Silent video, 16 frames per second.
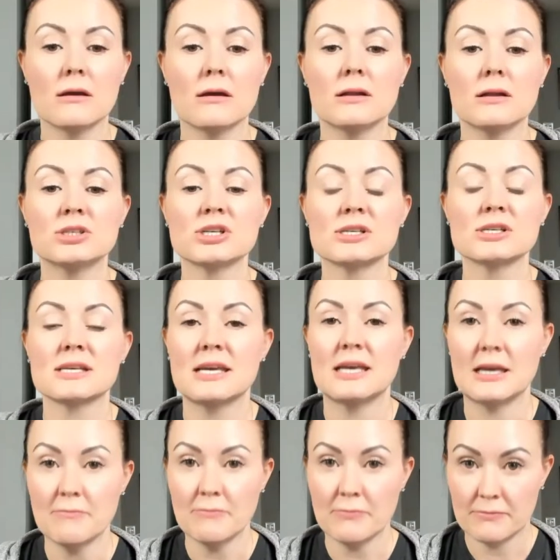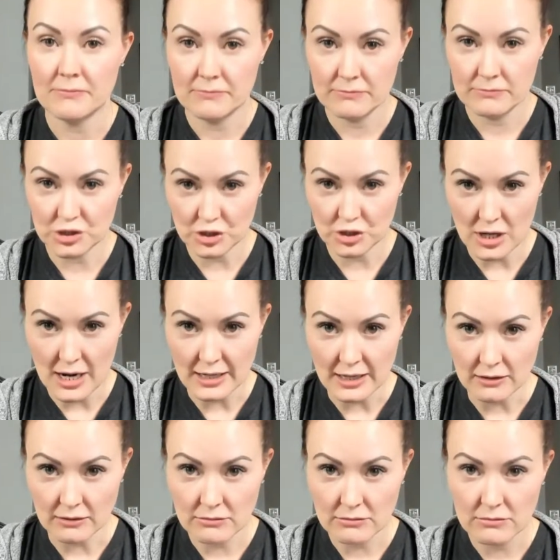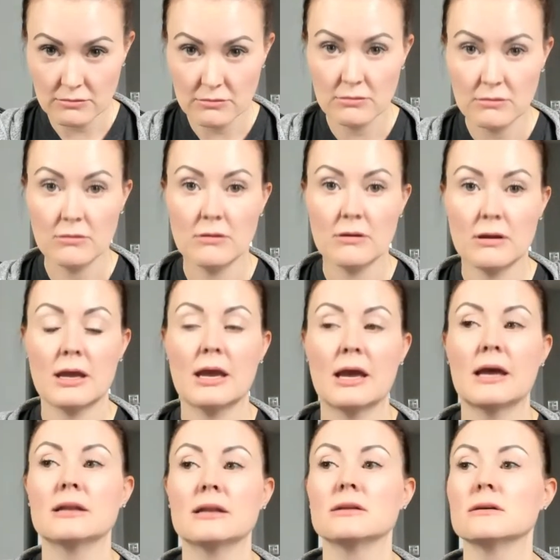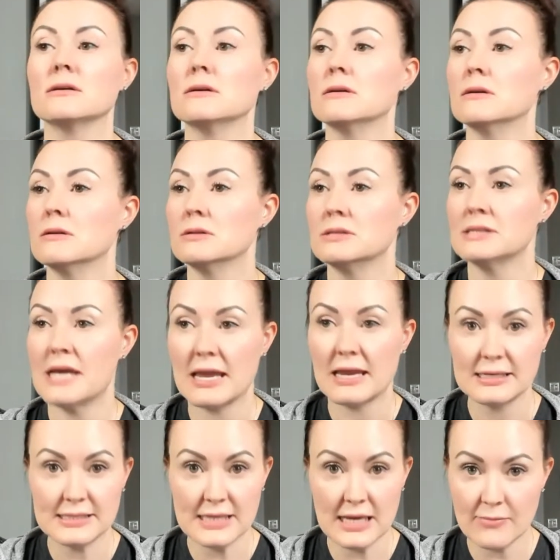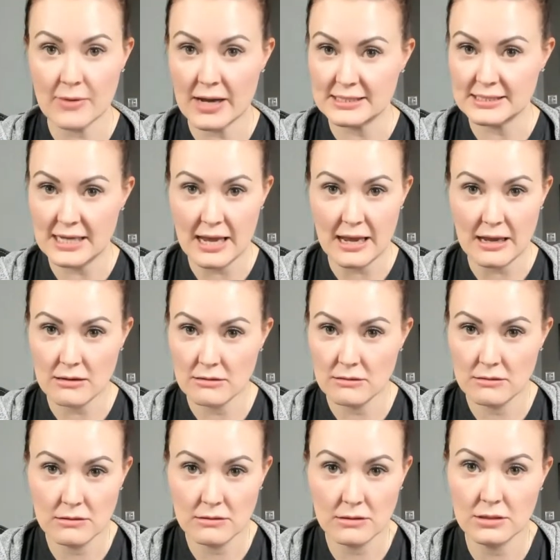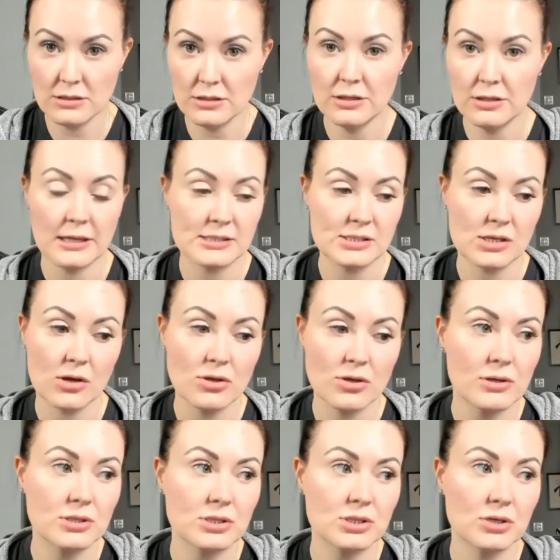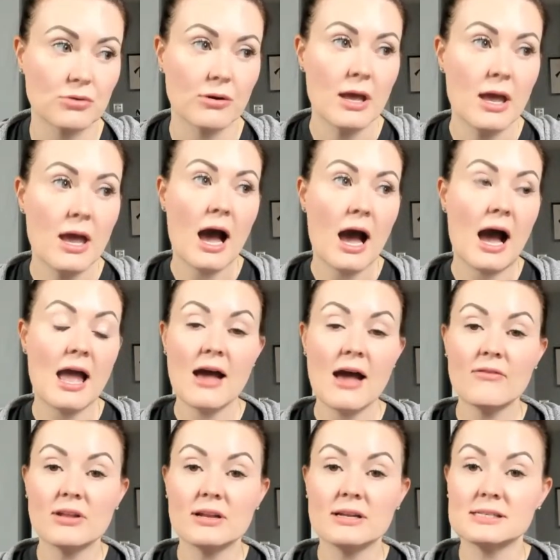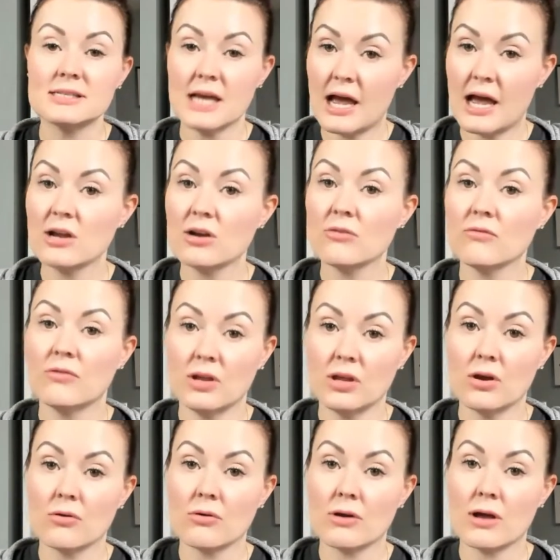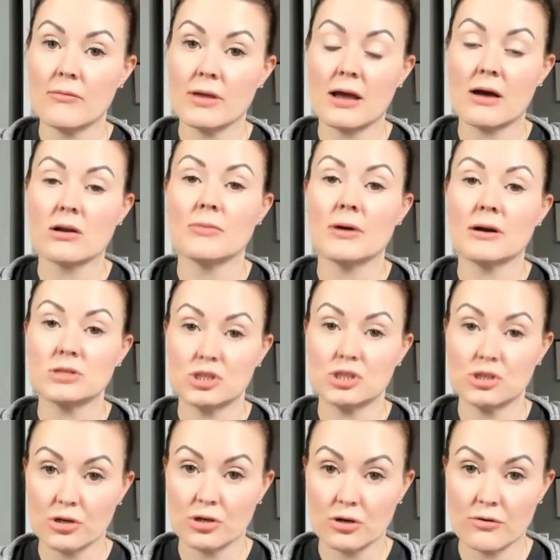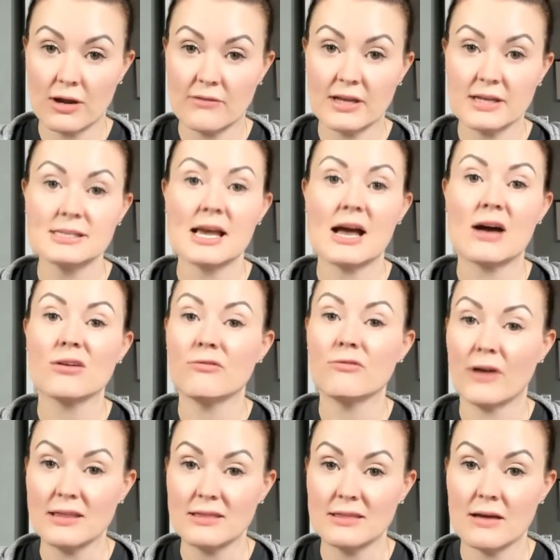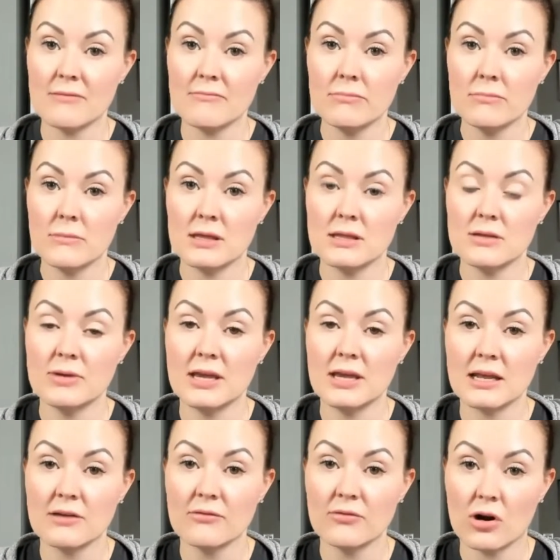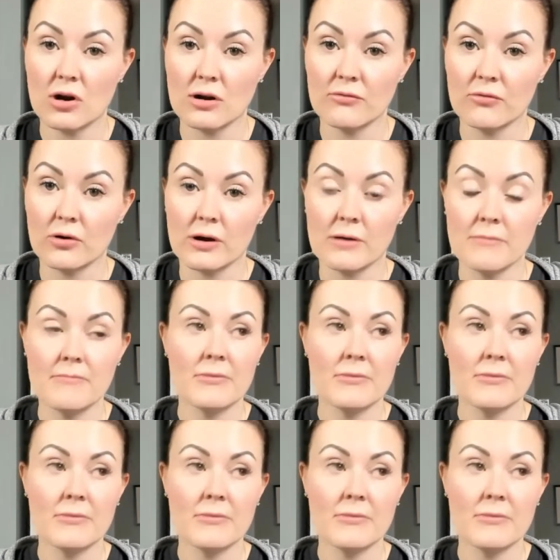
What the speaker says: just keep trying, and take it day by day. That's all you can do. I have an entire video coming out about sugar cravings, how to fight them in the beginning of carnivore